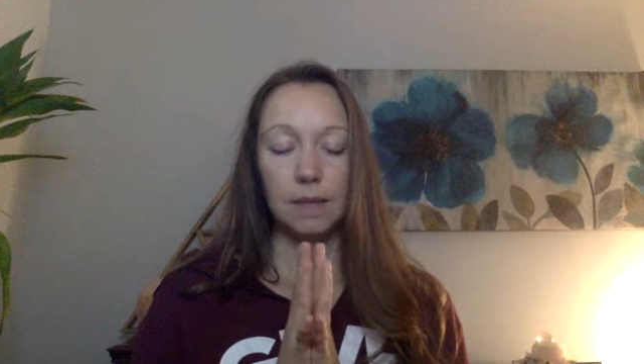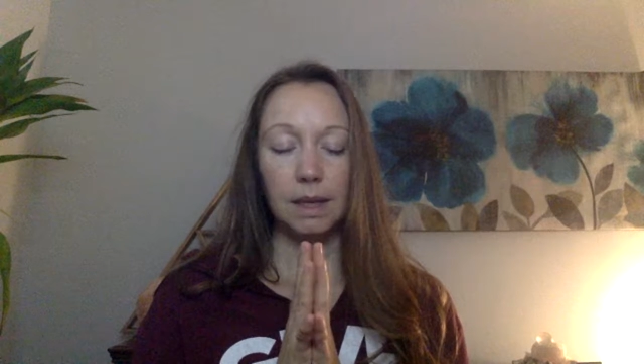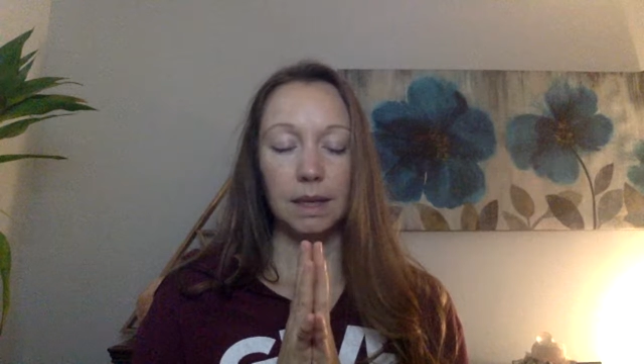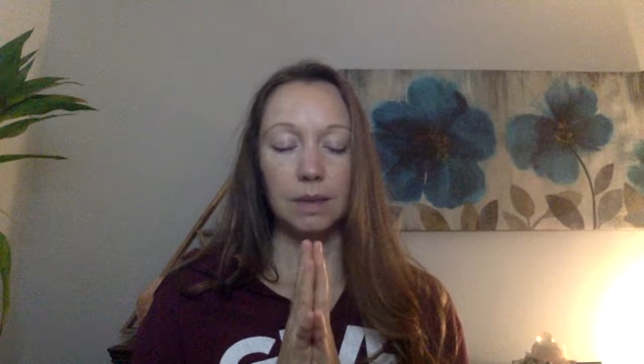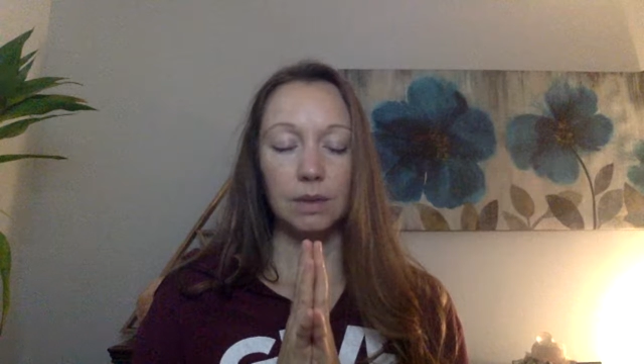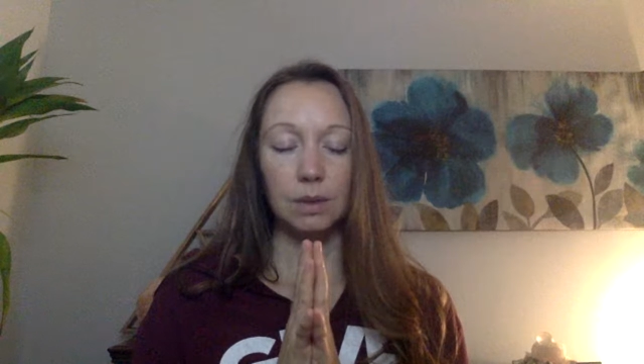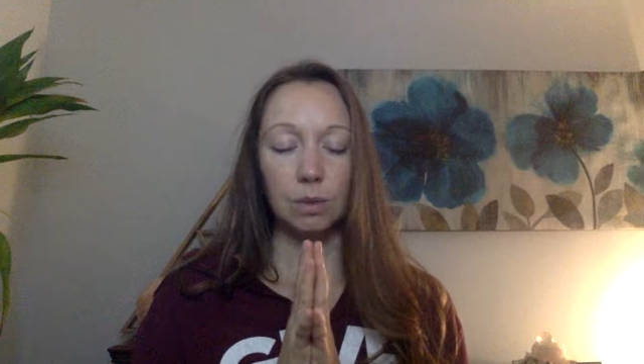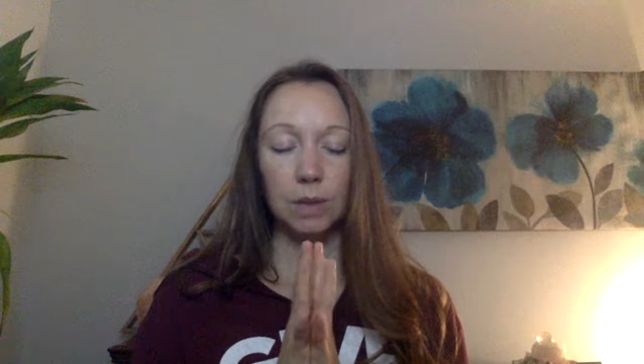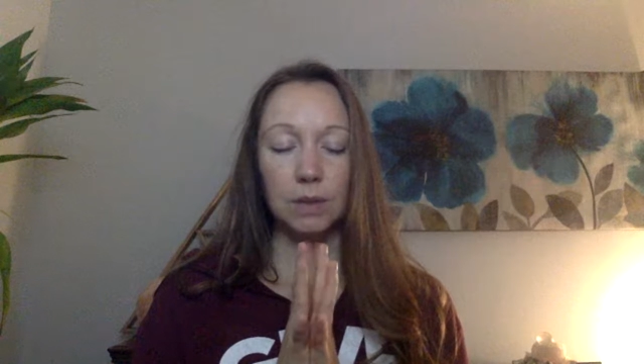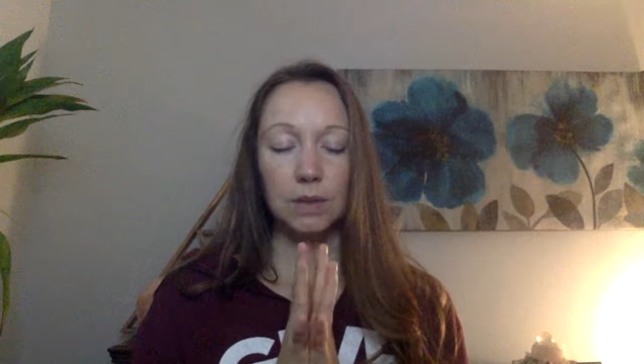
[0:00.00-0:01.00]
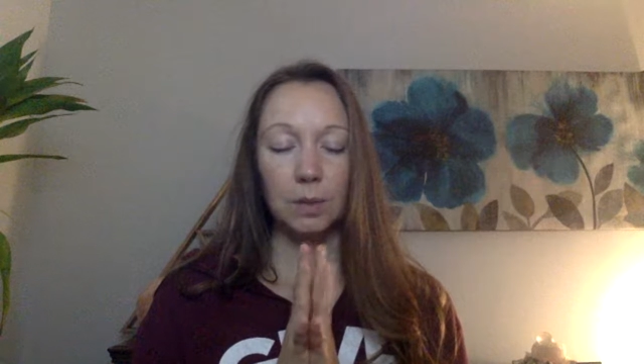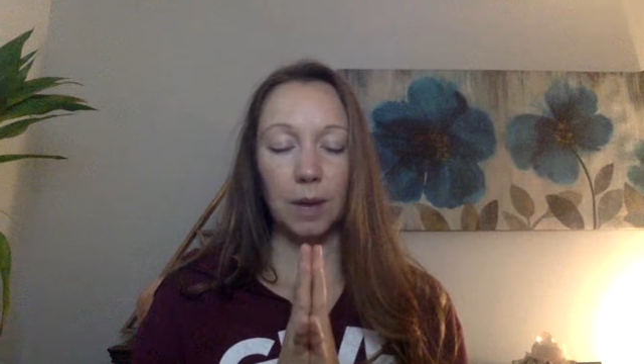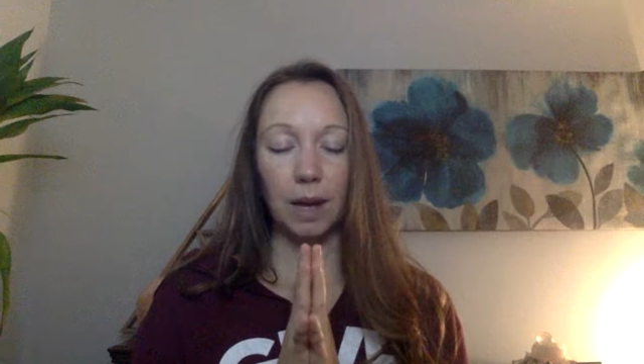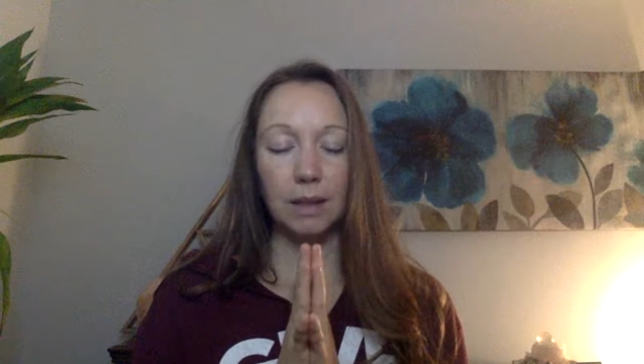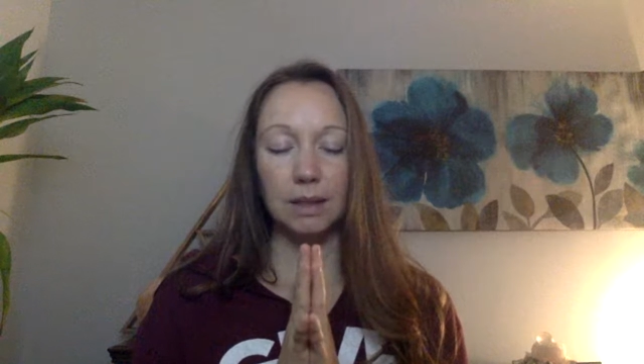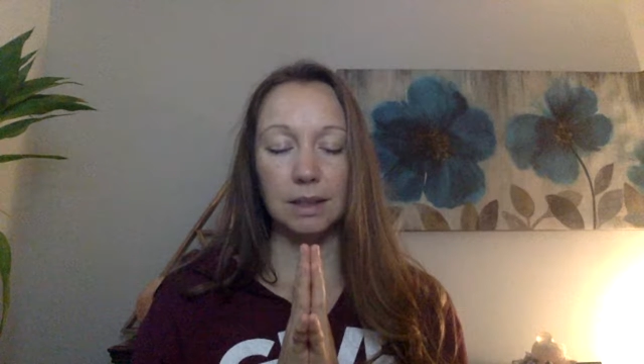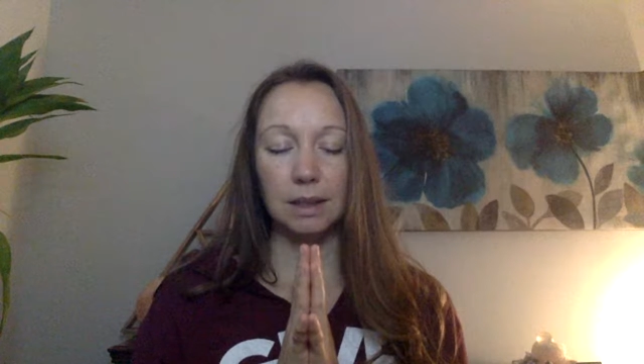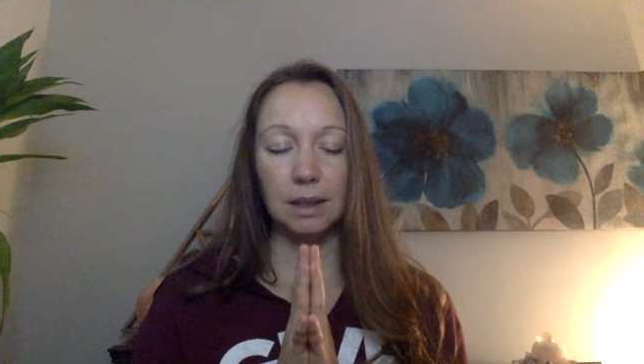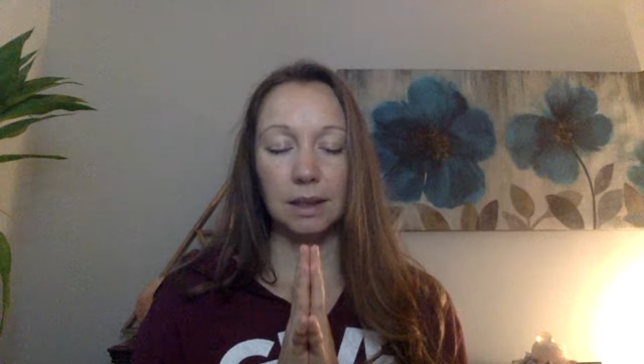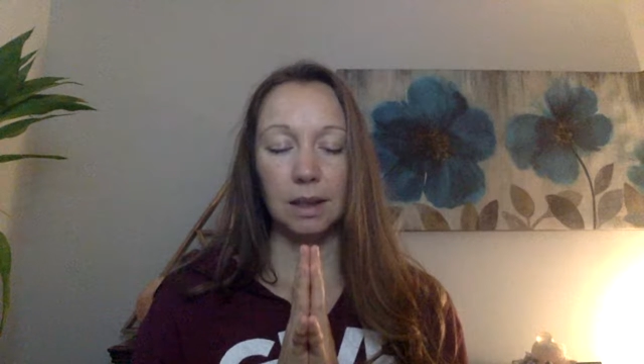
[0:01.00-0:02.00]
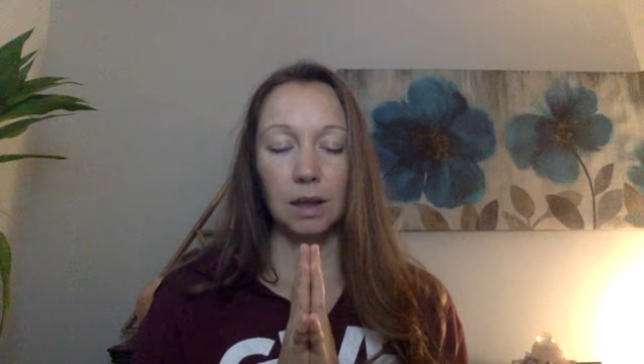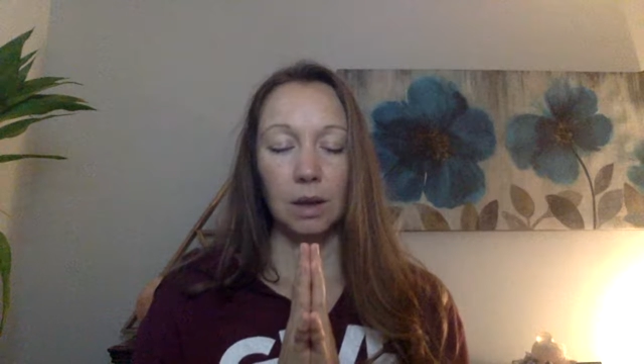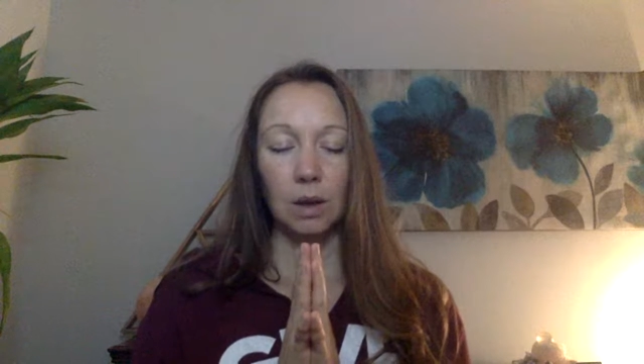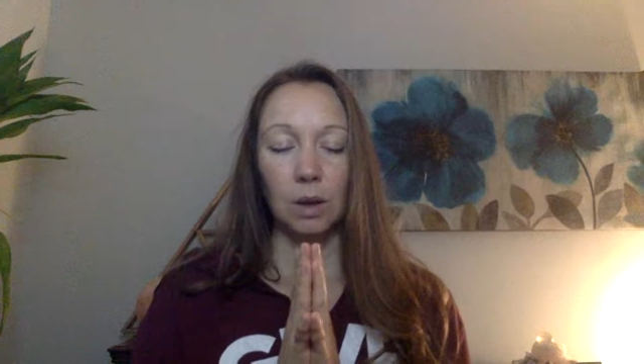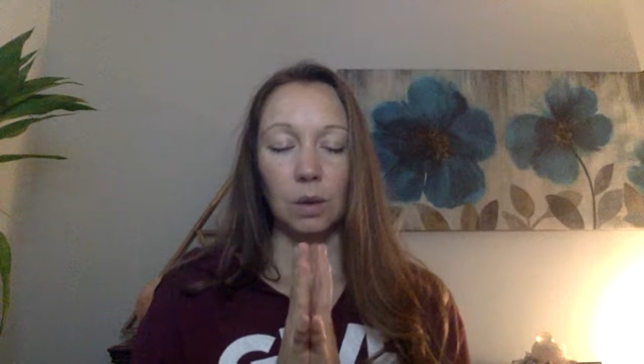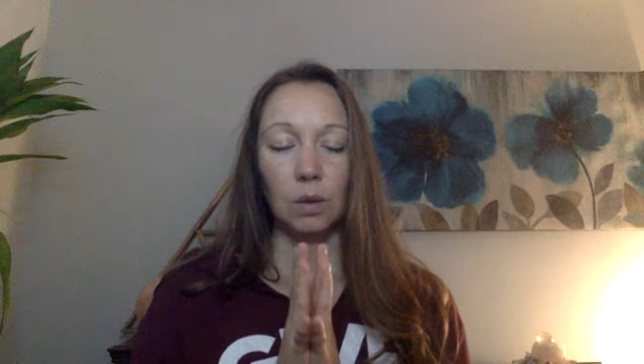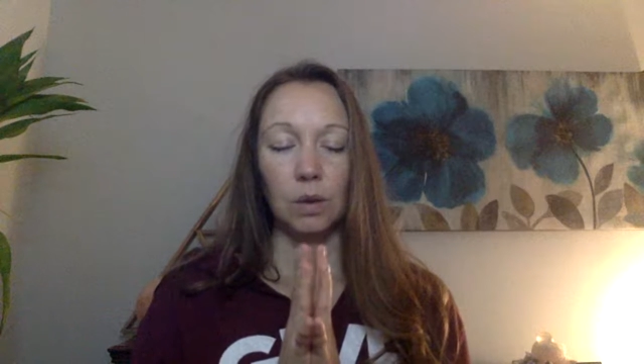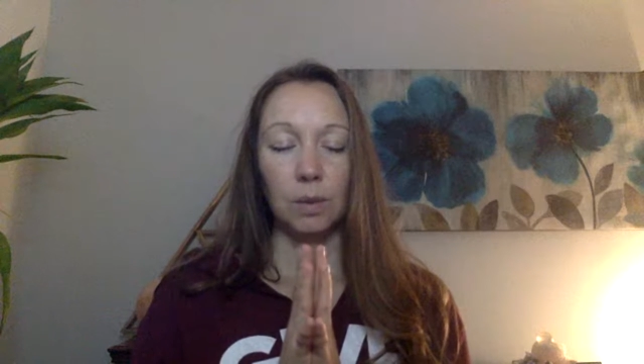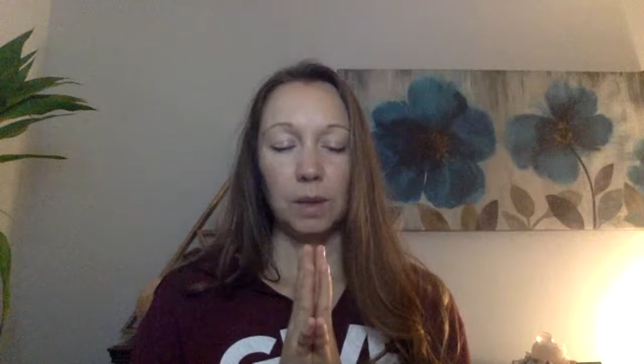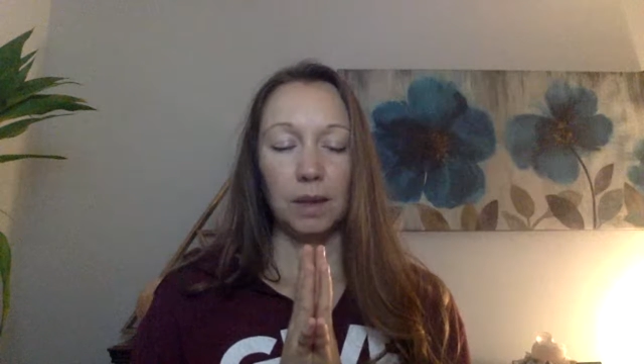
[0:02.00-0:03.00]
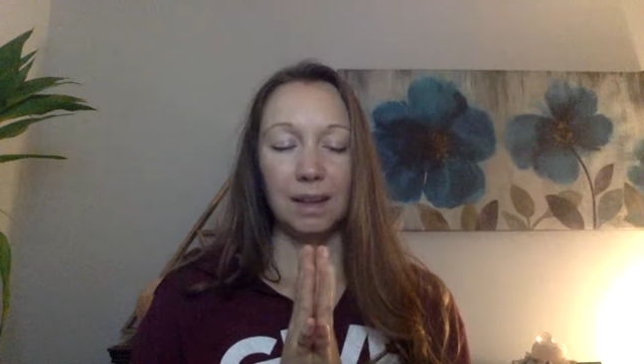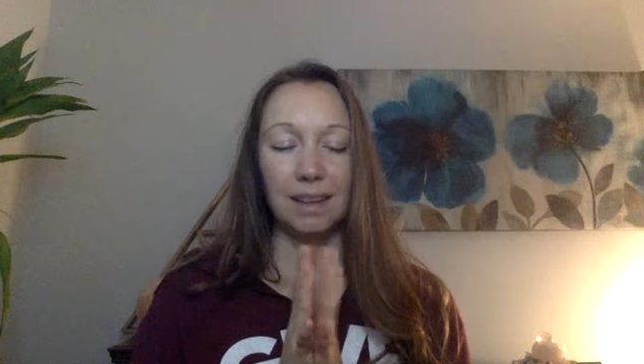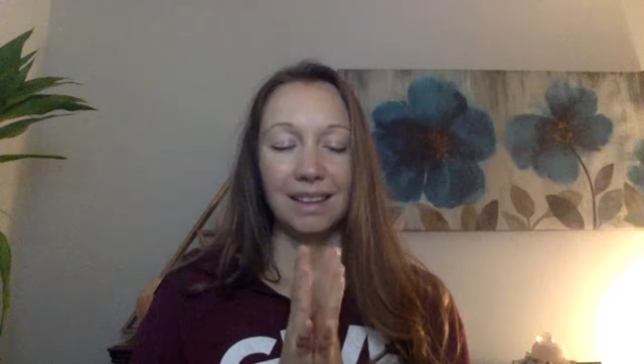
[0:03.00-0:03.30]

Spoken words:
Thank you so much for practicing with me.